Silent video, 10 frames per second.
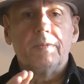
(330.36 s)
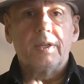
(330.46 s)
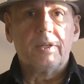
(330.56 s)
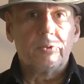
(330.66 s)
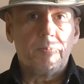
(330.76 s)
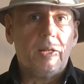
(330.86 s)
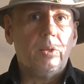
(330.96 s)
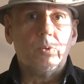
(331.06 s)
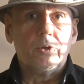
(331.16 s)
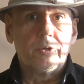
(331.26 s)
they can spell
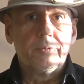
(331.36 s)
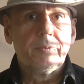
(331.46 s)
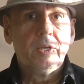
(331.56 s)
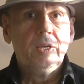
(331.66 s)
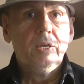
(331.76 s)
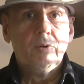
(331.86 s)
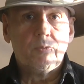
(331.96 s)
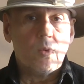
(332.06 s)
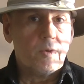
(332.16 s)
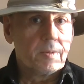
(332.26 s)
the word,
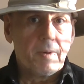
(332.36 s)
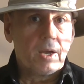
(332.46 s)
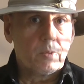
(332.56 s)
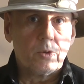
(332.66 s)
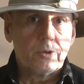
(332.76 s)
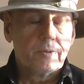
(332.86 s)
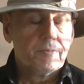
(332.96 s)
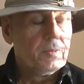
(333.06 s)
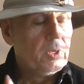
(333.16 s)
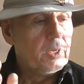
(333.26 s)
forward to backward,
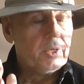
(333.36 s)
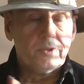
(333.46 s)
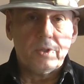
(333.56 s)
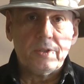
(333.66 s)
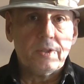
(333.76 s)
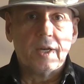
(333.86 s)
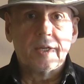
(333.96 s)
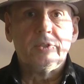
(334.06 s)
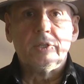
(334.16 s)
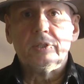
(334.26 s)
it's easy,
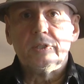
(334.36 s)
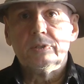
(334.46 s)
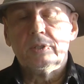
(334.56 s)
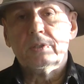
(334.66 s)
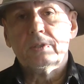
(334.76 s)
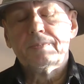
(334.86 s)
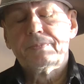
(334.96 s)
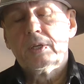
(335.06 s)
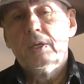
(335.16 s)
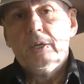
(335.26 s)
like see it easy,
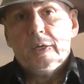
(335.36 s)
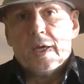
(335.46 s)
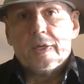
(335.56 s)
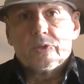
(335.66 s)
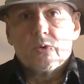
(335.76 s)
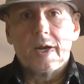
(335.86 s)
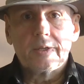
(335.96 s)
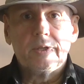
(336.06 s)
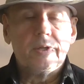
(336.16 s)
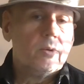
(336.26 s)
and it's
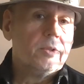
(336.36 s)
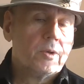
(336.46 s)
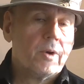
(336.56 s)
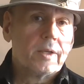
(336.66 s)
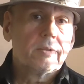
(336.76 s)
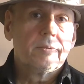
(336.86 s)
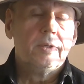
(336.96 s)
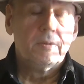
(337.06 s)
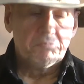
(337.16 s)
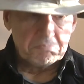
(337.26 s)
correct, they know it's correct.
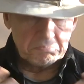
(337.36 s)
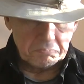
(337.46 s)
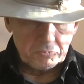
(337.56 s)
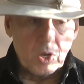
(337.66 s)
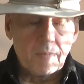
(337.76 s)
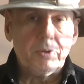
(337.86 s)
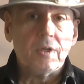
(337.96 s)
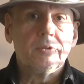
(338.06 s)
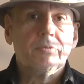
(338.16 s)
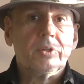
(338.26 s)
You have
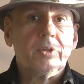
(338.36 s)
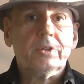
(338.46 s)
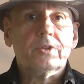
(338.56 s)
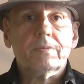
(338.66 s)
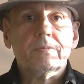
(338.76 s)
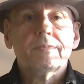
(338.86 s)
built the foundation.